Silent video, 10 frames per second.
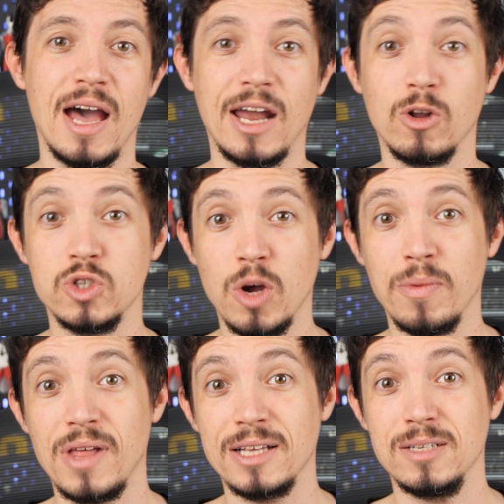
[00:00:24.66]
And on top
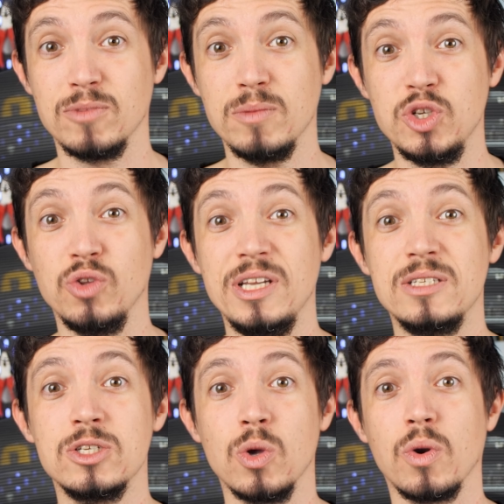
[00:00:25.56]
of that, sometimes you'll need
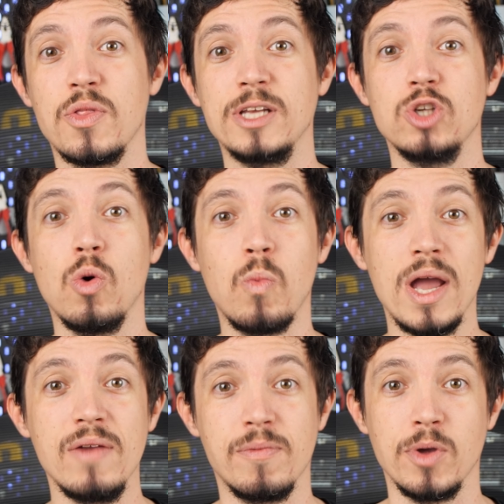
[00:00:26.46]
to solder things
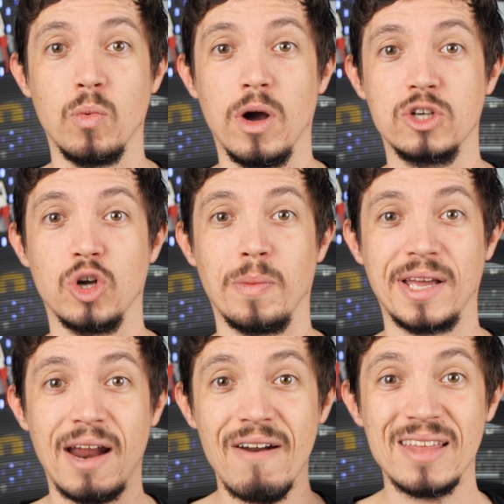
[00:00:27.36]
away from your workshop, and
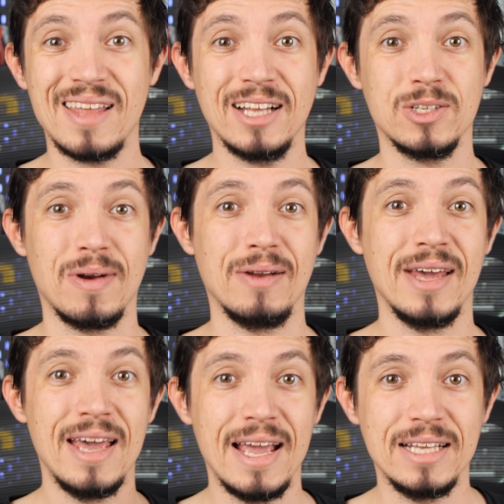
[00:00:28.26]
carrying that around
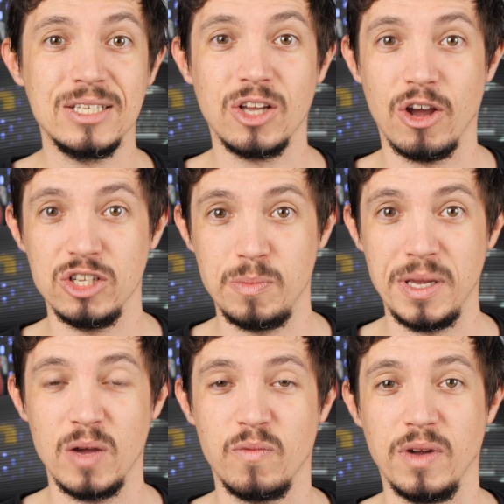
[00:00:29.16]
isn't going to
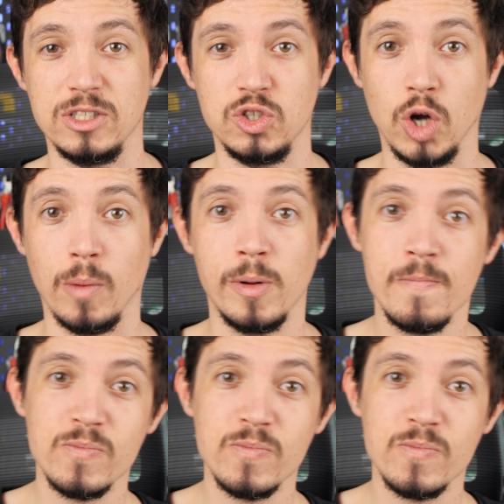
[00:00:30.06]
be a fun job.